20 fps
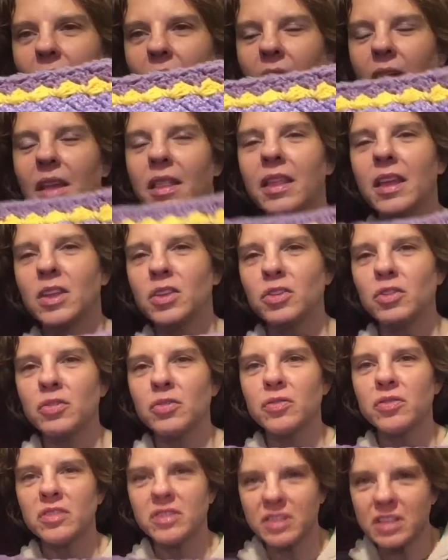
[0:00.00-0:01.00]
and then
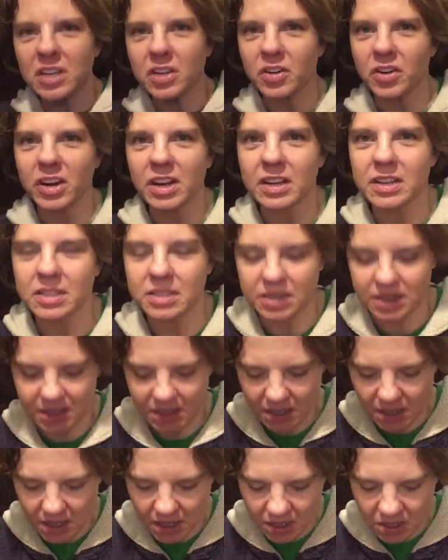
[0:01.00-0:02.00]
you decrease.
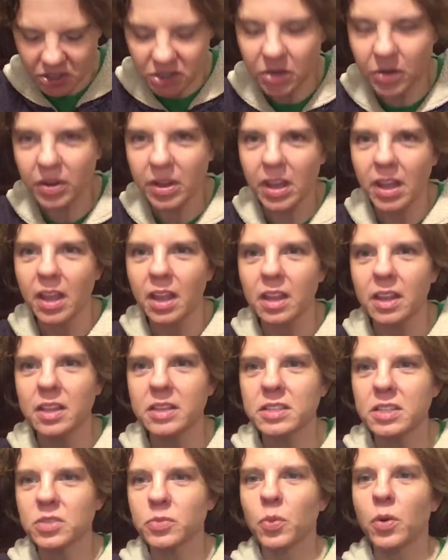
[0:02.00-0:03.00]
So again,
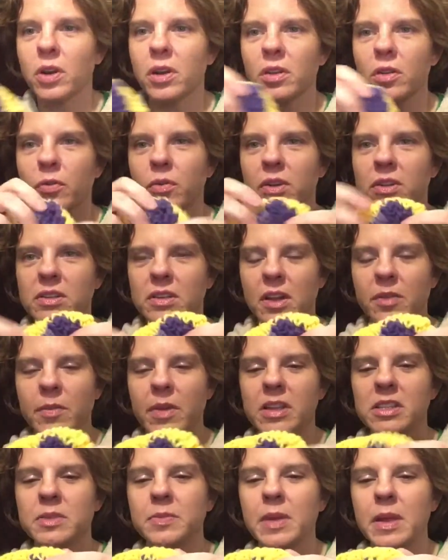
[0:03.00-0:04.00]
this is one of the ones that I
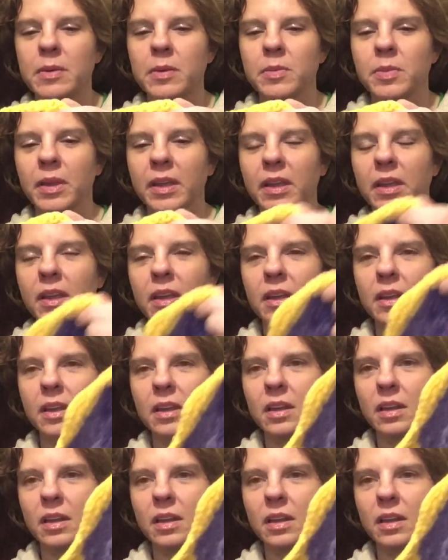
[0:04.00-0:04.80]
made. It's a baby blanket.